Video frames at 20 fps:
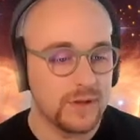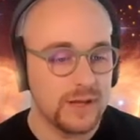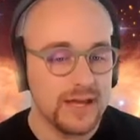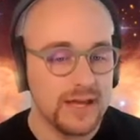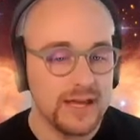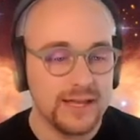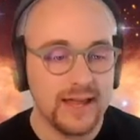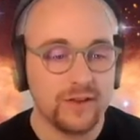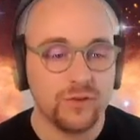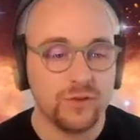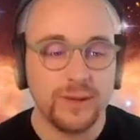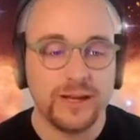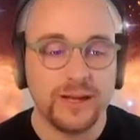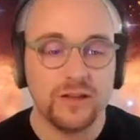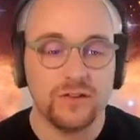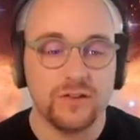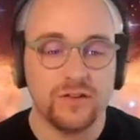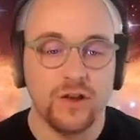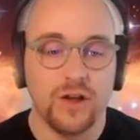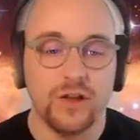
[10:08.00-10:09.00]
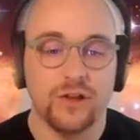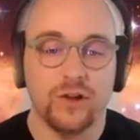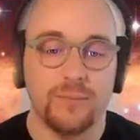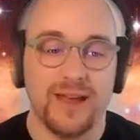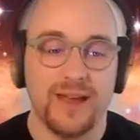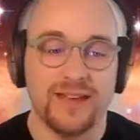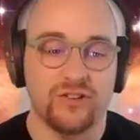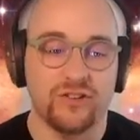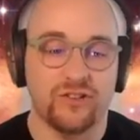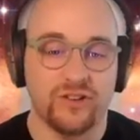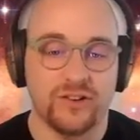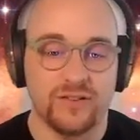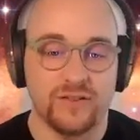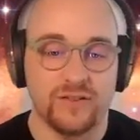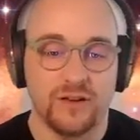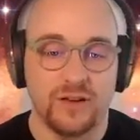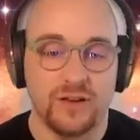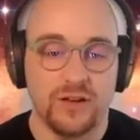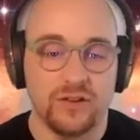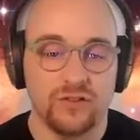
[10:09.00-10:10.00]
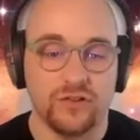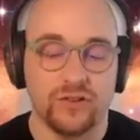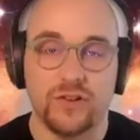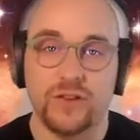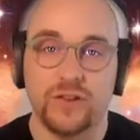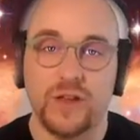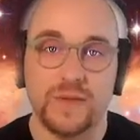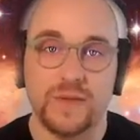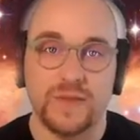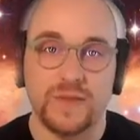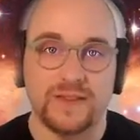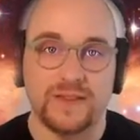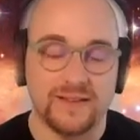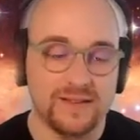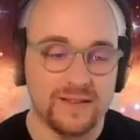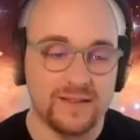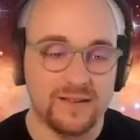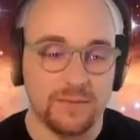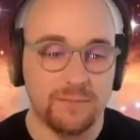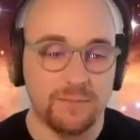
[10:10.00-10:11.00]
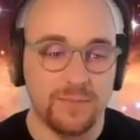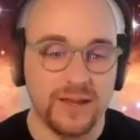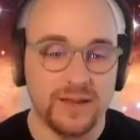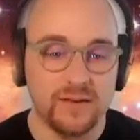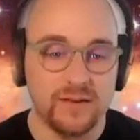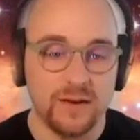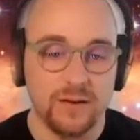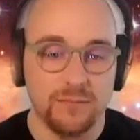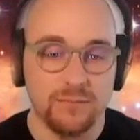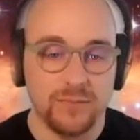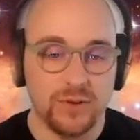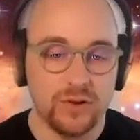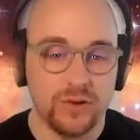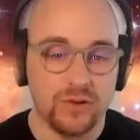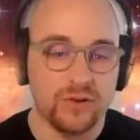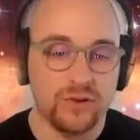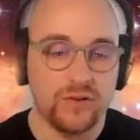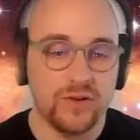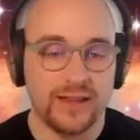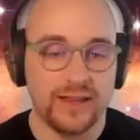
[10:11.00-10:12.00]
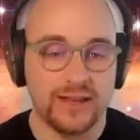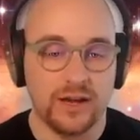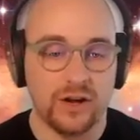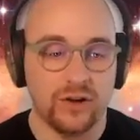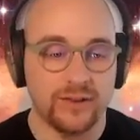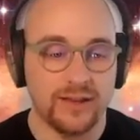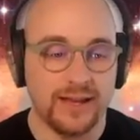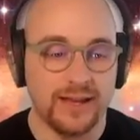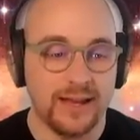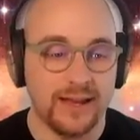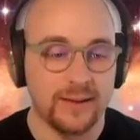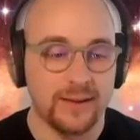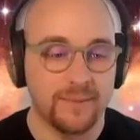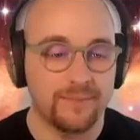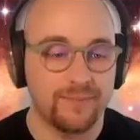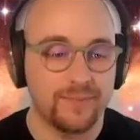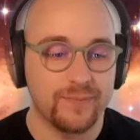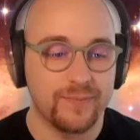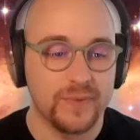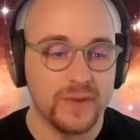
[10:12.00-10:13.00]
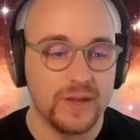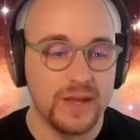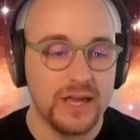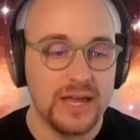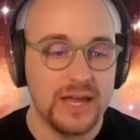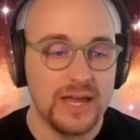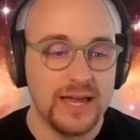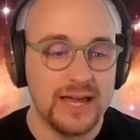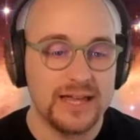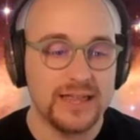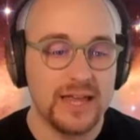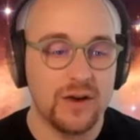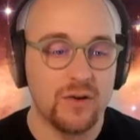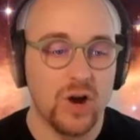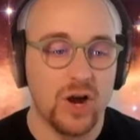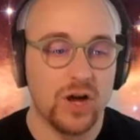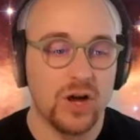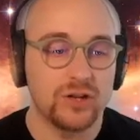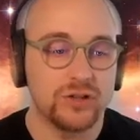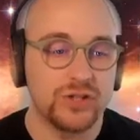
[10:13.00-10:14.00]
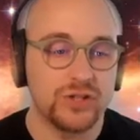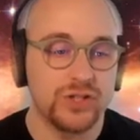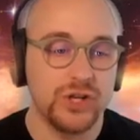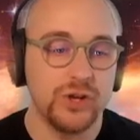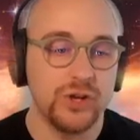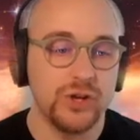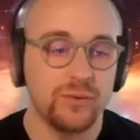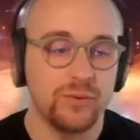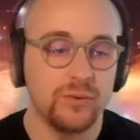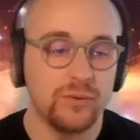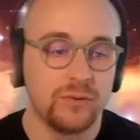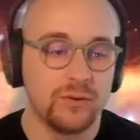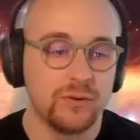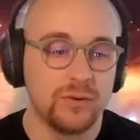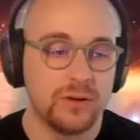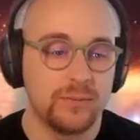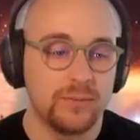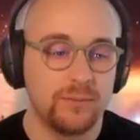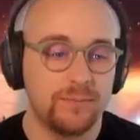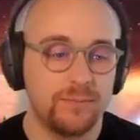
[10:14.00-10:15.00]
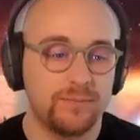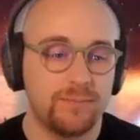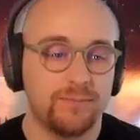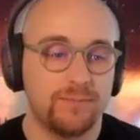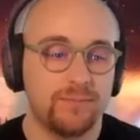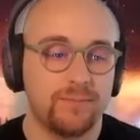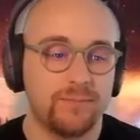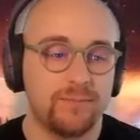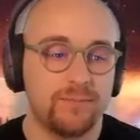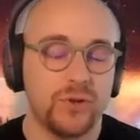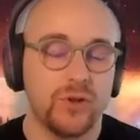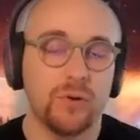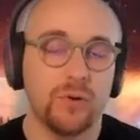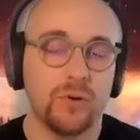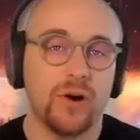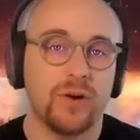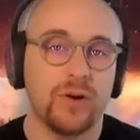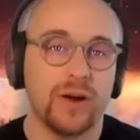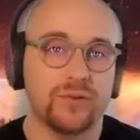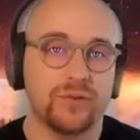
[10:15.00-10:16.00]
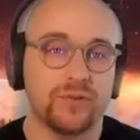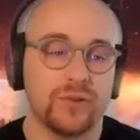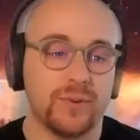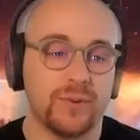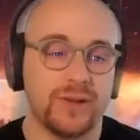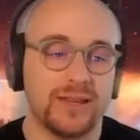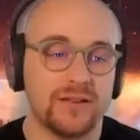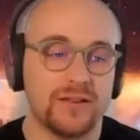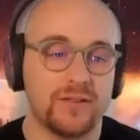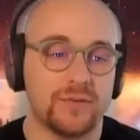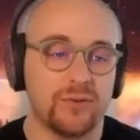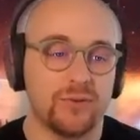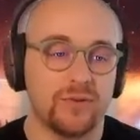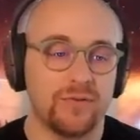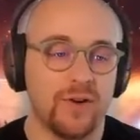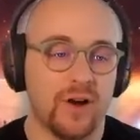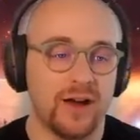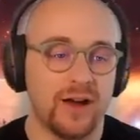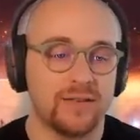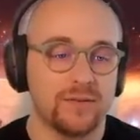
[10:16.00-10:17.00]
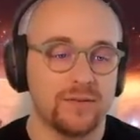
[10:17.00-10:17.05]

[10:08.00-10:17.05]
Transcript: Next, we're going to turn on messages. Just to note that this is in beta, you can turn it on here. And there are two URLs that we need to provide.